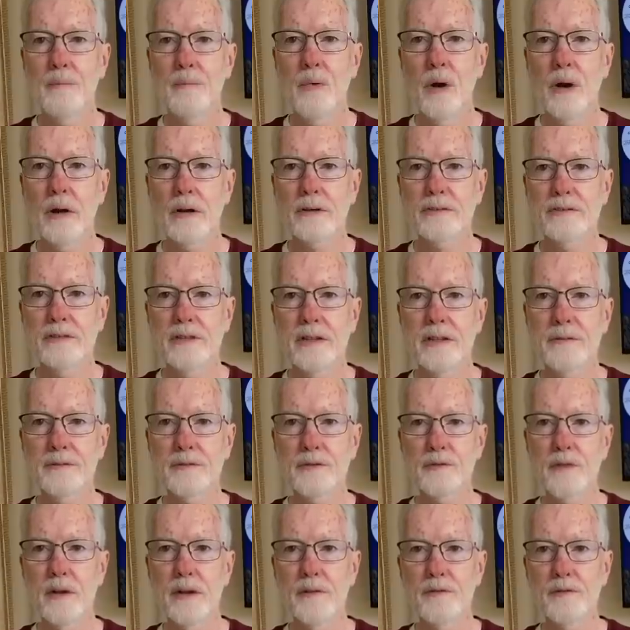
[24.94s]
Mark, Steve's
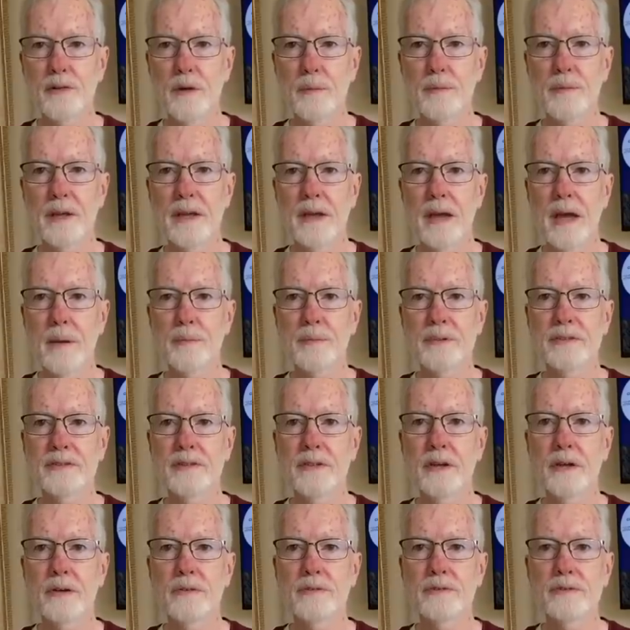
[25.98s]
friend from the
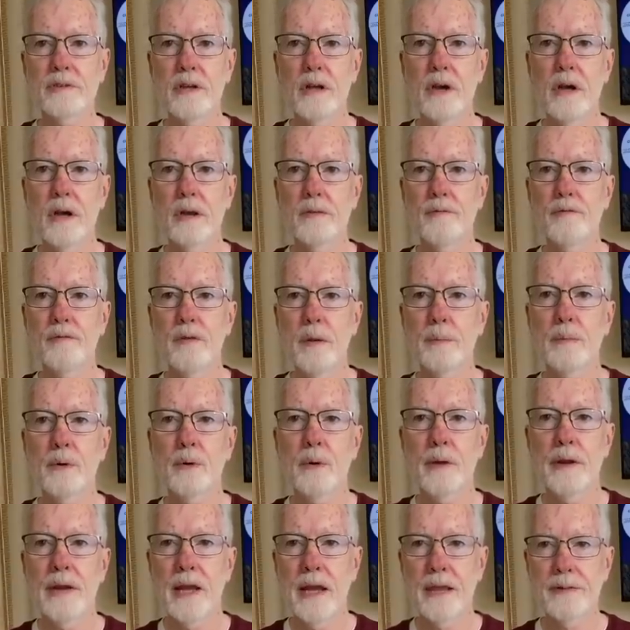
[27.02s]
episodes on
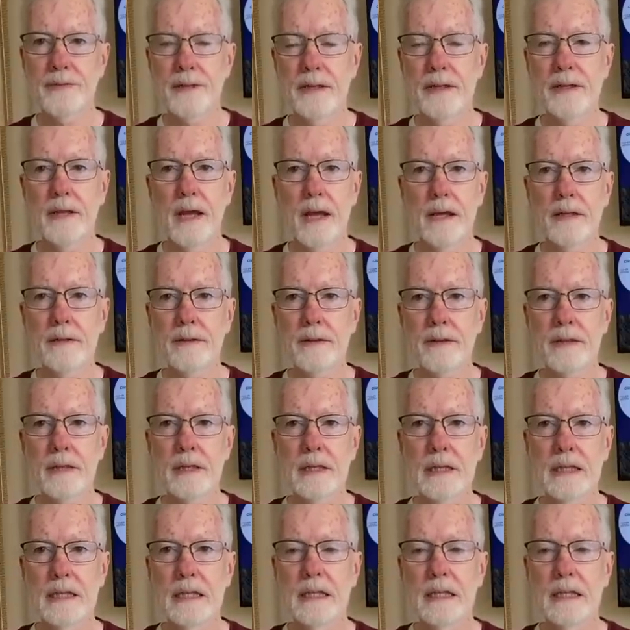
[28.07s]
February 8th and 9th.